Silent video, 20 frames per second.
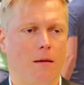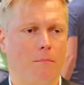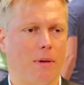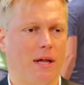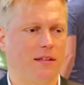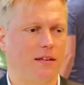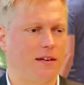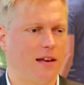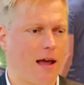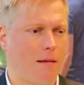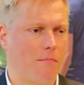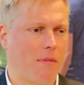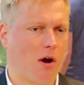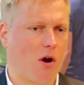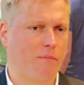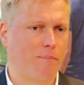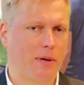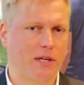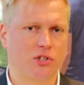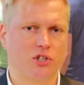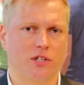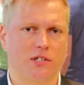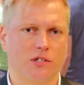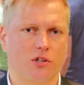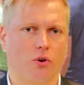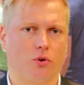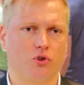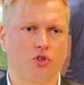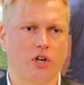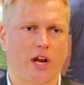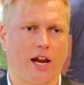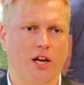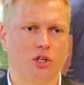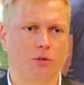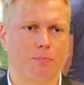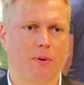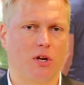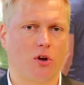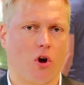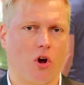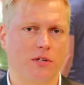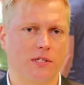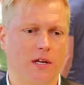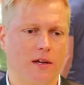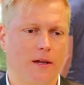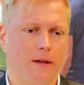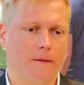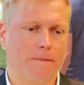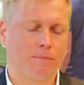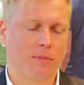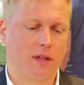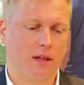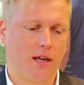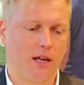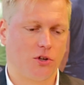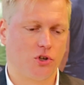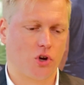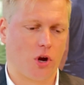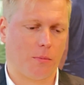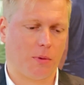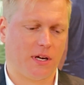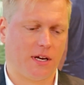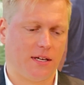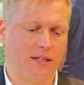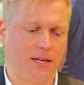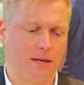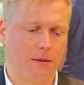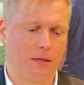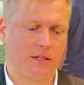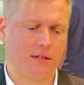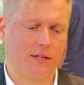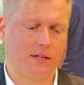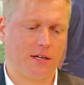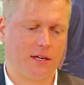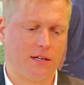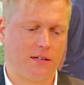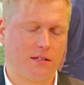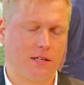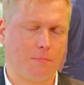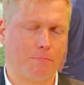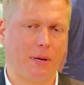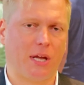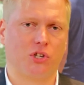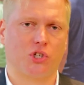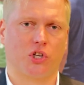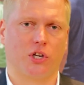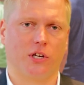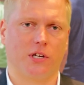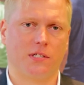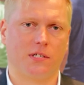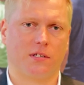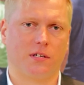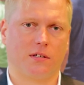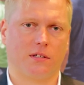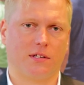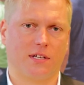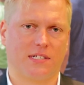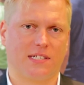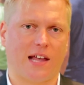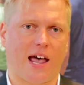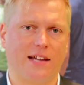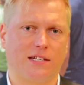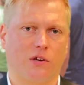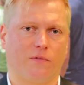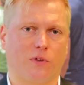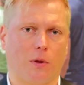but the number of pitches don't change, because in Germany the pitches, the size